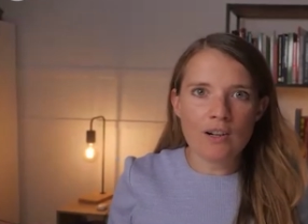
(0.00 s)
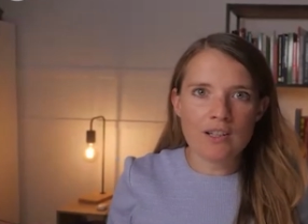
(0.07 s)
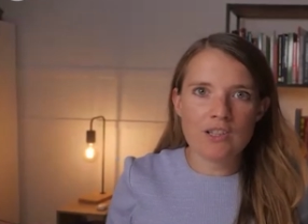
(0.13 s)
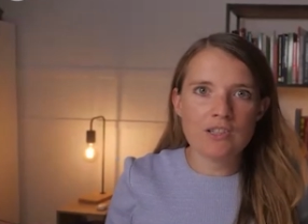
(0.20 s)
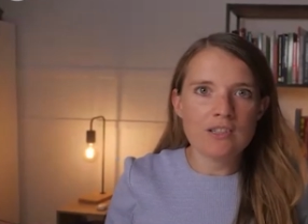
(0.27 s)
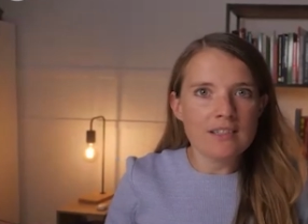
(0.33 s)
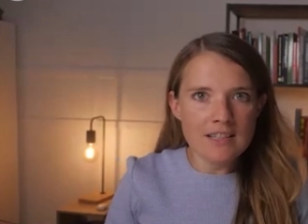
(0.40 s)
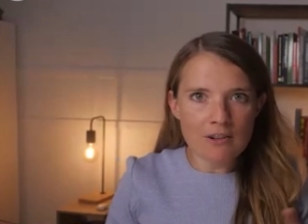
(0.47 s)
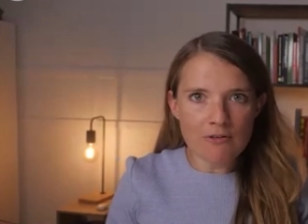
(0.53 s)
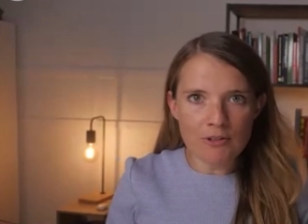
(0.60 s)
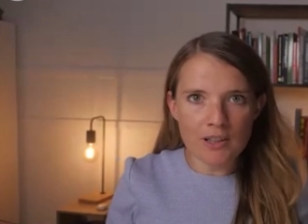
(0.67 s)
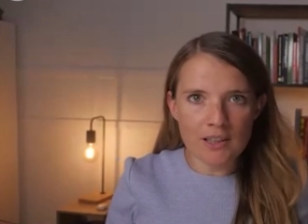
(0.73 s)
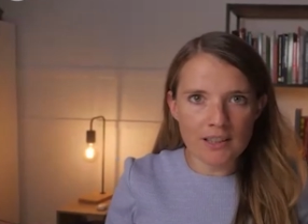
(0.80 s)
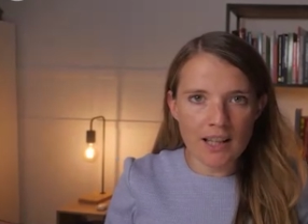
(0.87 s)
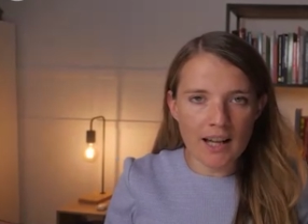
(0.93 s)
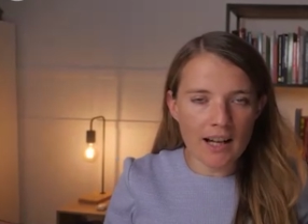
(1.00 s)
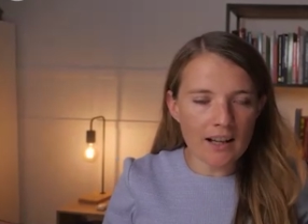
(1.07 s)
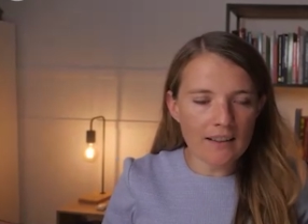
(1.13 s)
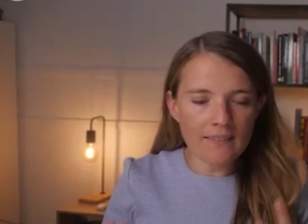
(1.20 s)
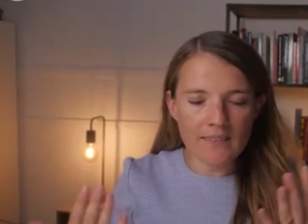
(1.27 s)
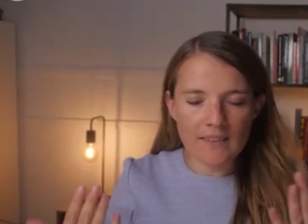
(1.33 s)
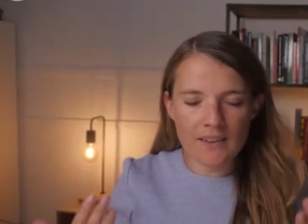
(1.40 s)
It's just different. Like
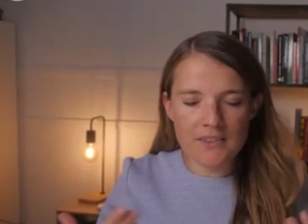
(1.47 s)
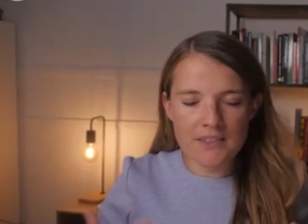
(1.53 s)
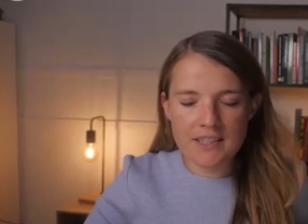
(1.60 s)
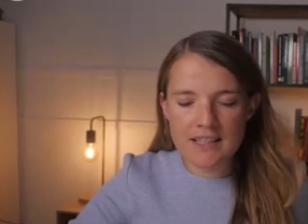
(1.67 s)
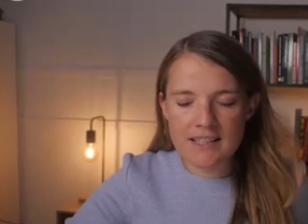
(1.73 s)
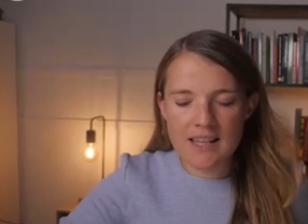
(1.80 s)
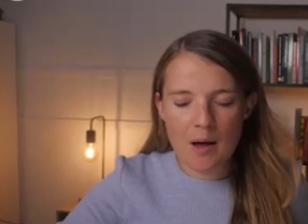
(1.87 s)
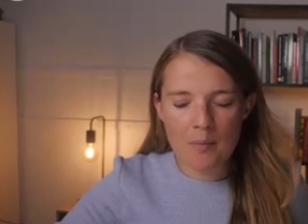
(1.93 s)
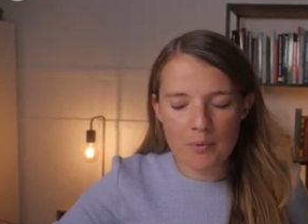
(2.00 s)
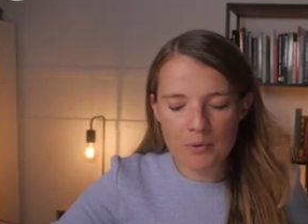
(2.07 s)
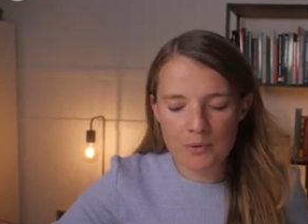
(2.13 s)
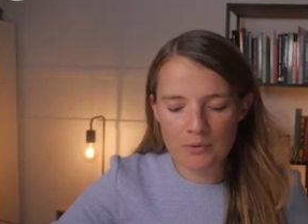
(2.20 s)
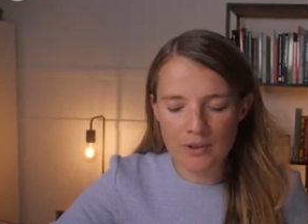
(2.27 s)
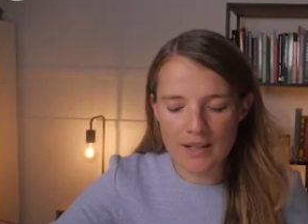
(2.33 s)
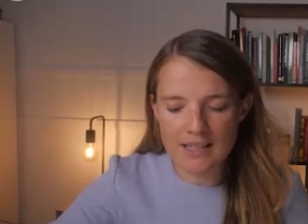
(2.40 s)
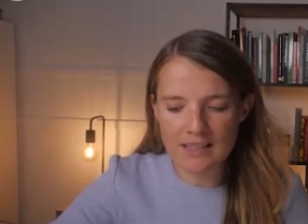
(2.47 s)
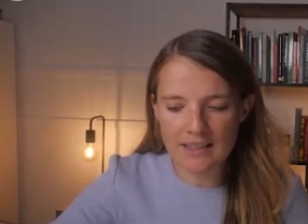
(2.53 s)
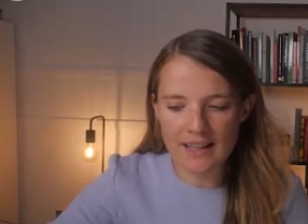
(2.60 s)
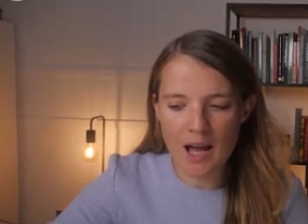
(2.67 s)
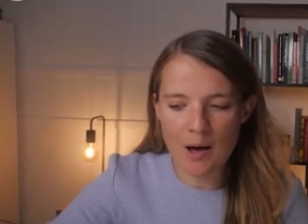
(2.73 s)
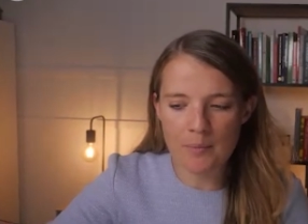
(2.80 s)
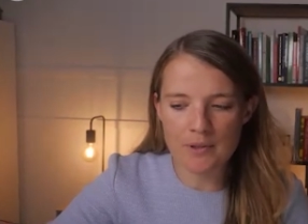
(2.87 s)
I, this example
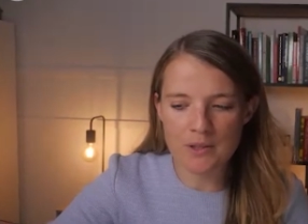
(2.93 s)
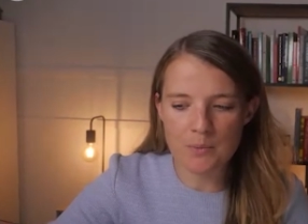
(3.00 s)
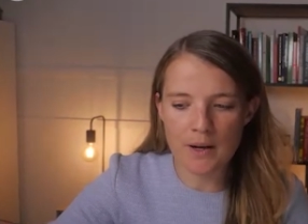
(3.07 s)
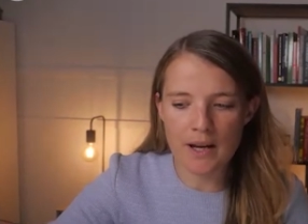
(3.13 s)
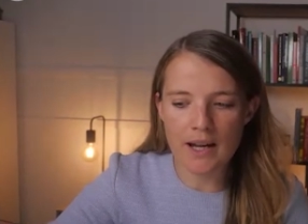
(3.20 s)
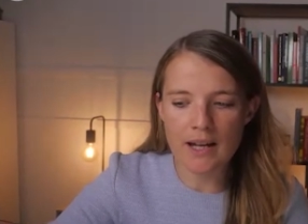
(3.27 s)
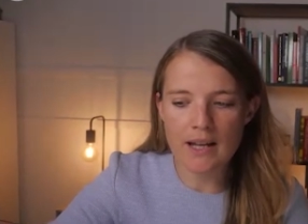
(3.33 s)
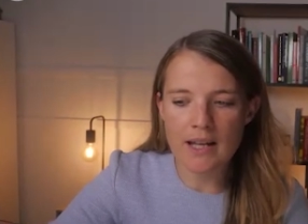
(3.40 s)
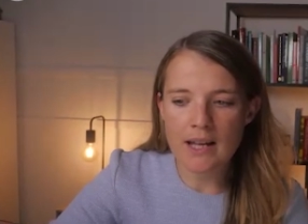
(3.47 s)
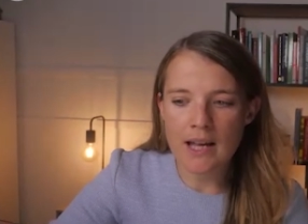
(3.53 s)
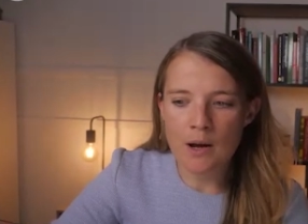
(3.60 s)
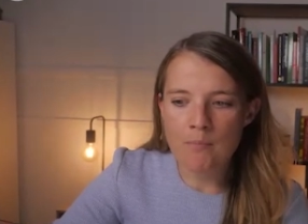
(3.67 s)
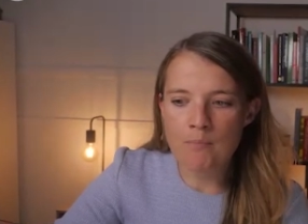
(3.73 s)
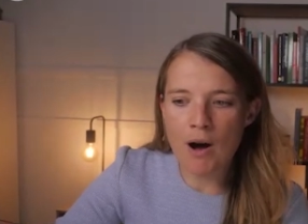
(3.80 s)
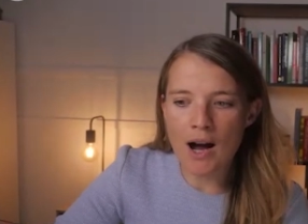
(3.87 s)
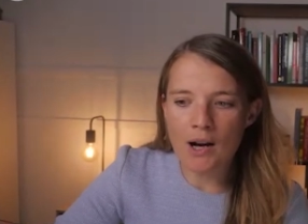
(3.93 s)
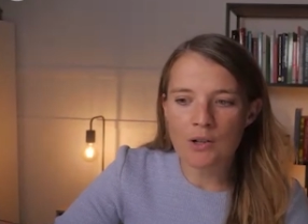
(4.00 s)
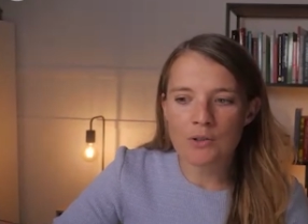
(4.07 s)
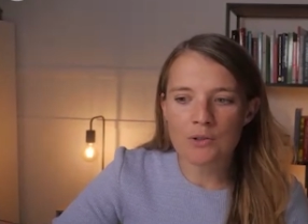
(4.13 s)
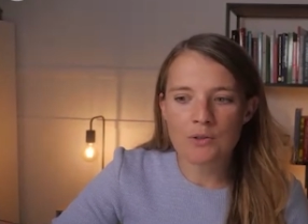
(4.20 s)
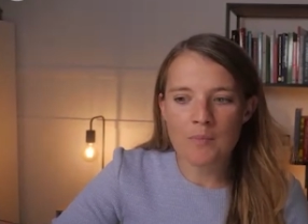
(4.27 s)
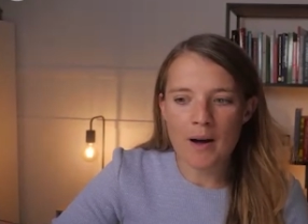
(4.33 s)
recently happened where
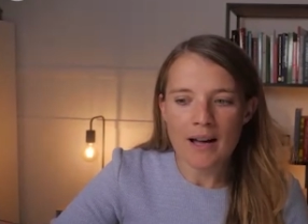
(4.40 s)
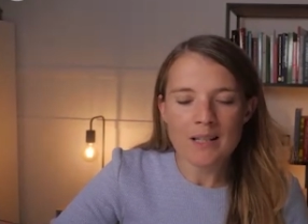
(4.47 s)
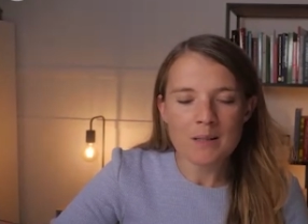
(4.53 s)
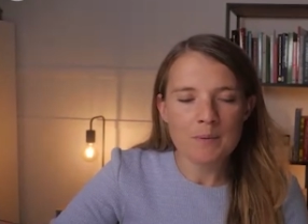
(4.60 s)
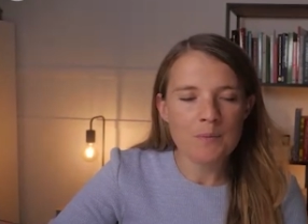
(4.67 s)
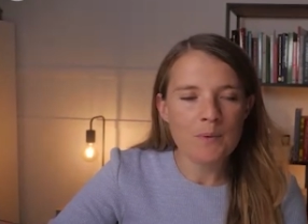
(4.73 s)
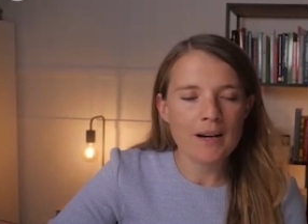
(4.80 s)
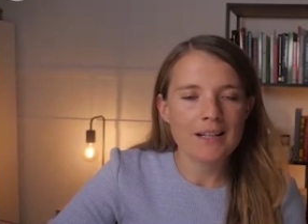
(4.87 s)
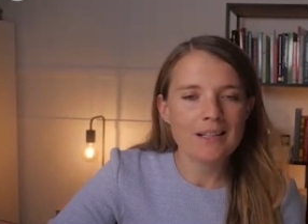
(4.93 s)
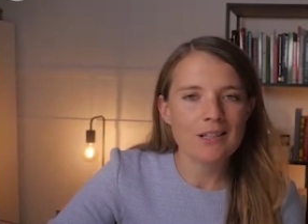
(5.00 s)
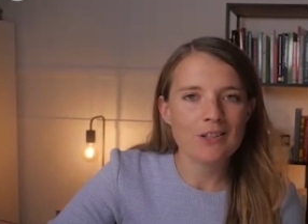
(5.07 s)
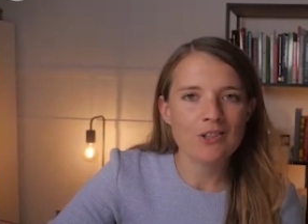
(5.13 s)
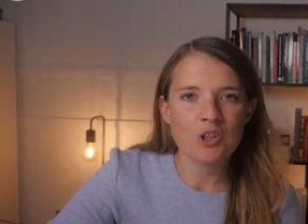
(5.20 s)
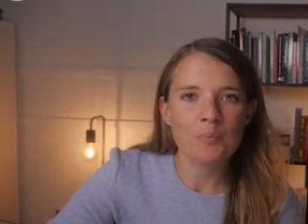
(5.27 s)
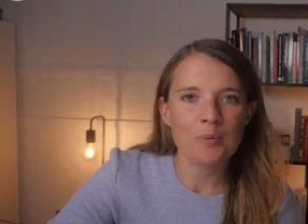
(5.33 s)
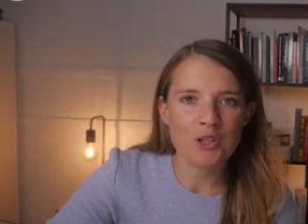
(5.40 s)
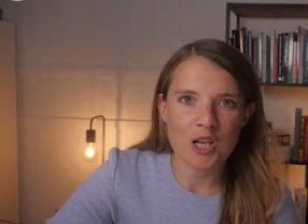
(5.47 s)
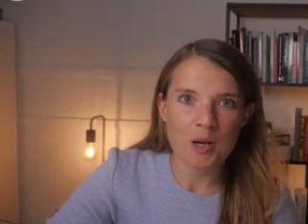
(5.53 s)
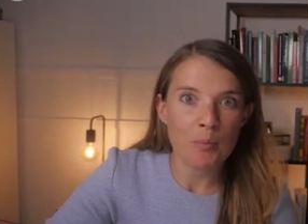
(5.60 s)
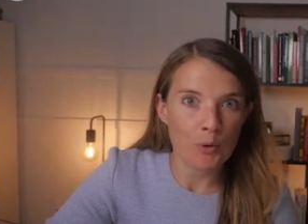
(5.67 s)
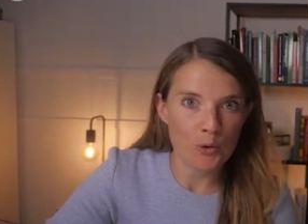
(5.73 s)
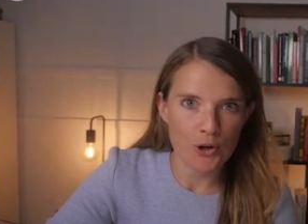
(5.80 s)
Michael, my husband, went into super
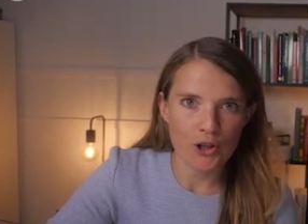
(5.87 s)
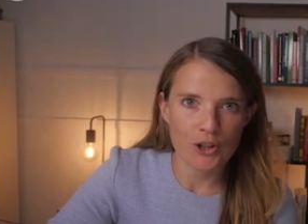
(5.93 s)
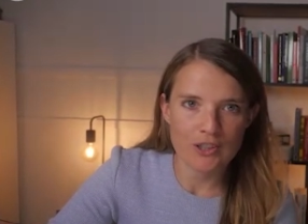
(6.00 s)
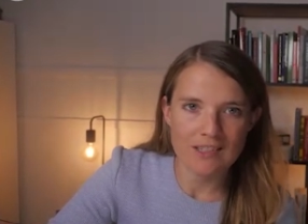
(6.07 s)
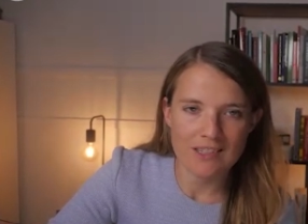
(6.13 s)
cheap auto.